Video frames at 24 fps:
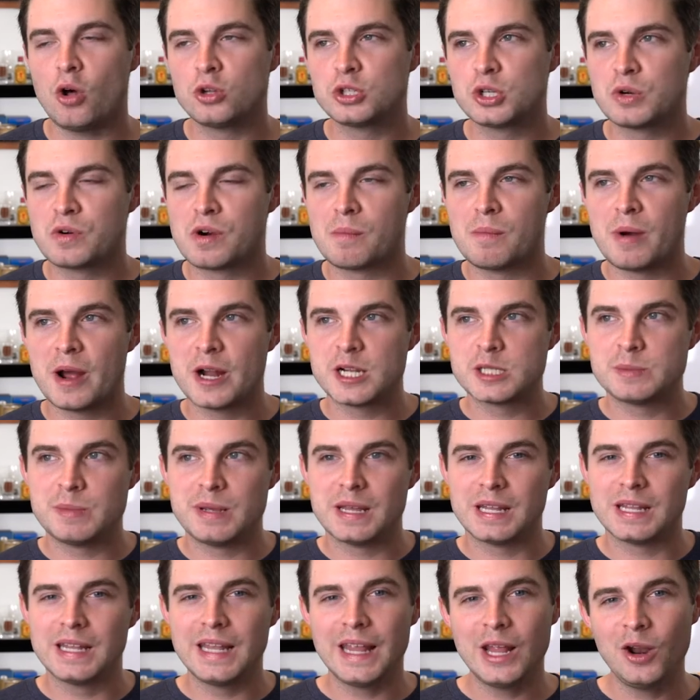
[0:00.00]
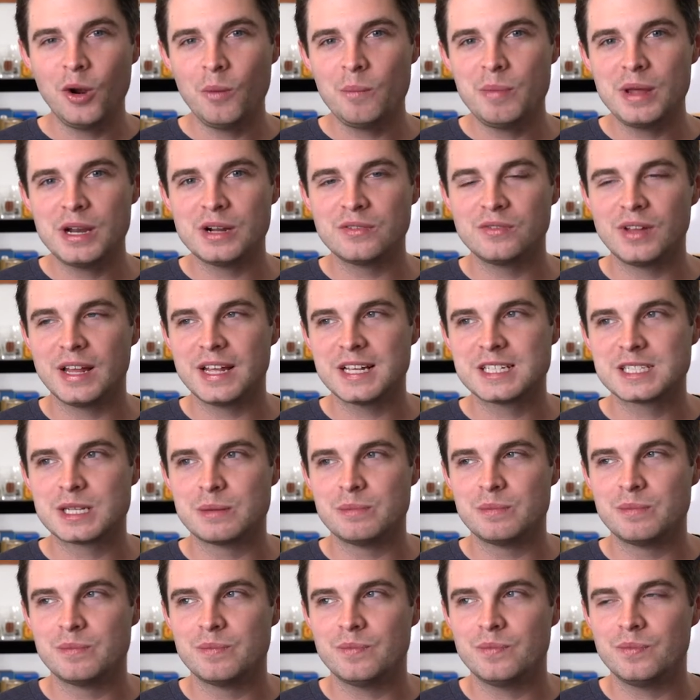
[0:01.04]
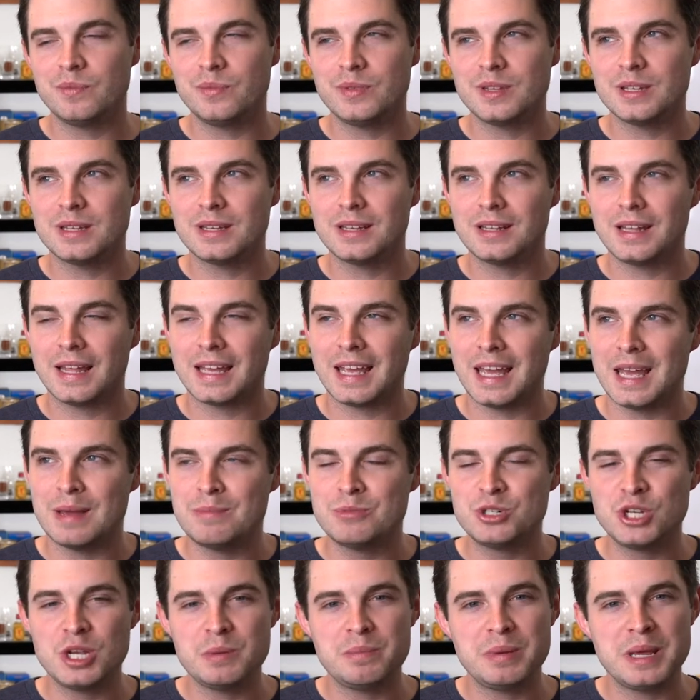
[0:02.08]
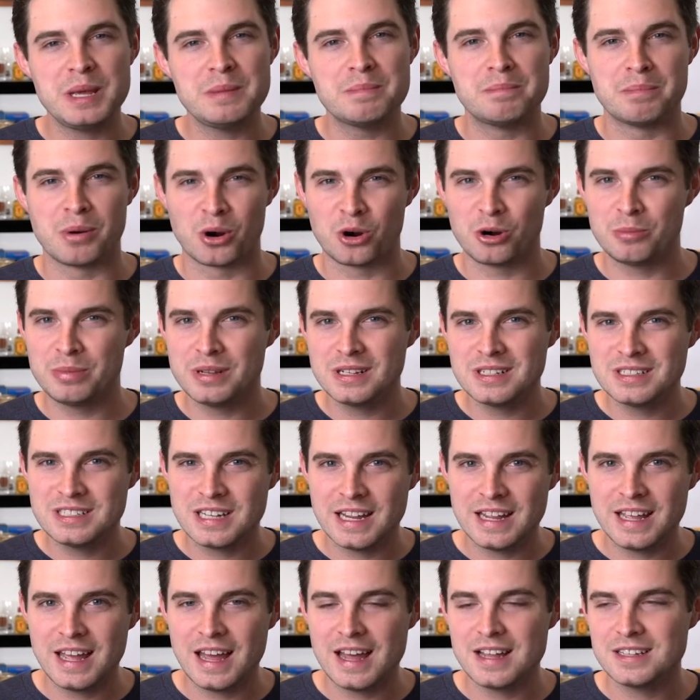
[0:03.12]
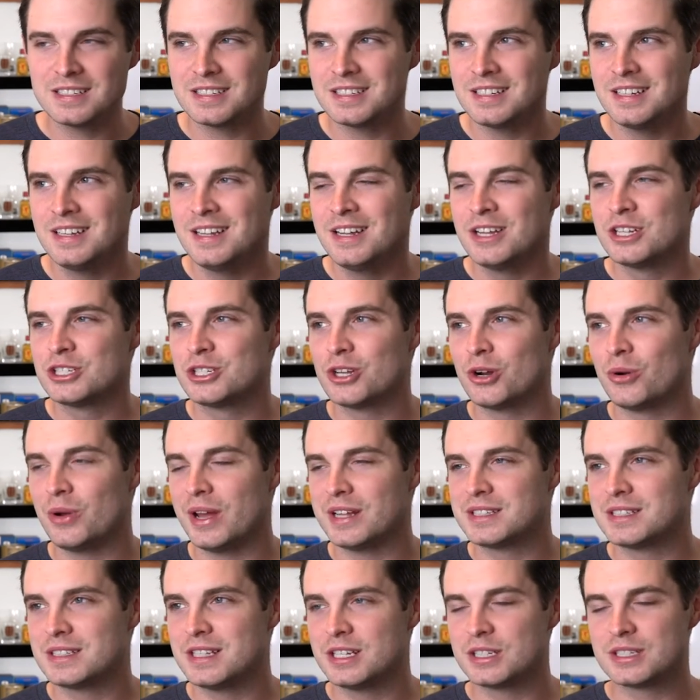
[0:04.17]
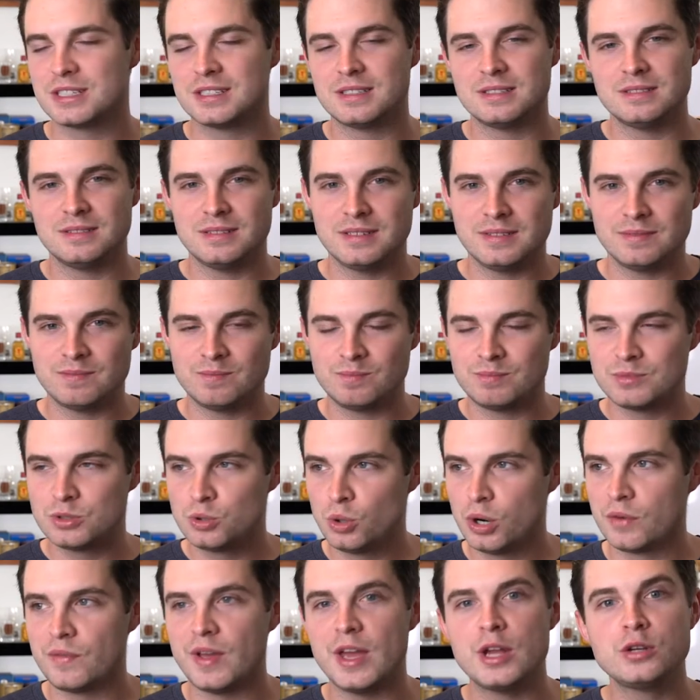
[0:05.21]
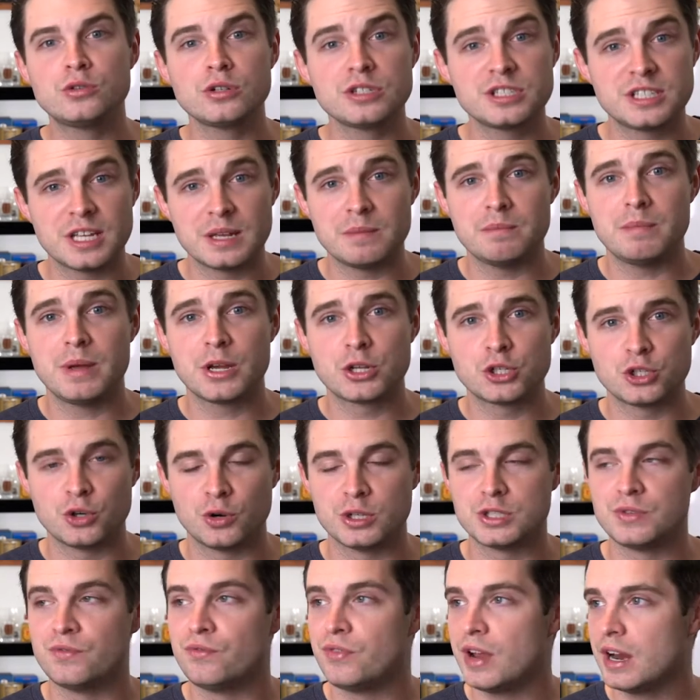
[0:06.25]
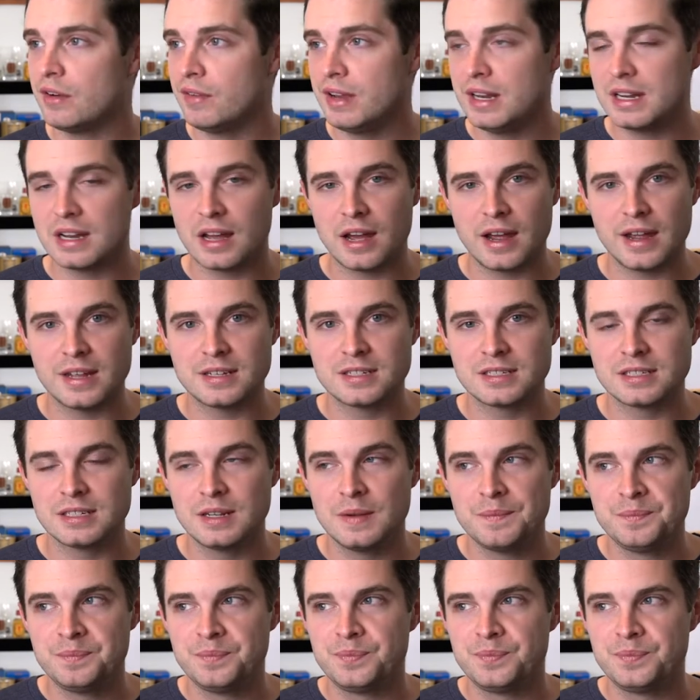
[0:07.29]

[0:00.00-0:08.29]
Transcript: also reminds me a little bit of like some like MGP bourbons, I guess. So it's this sort of interesting mixture. It's very nice.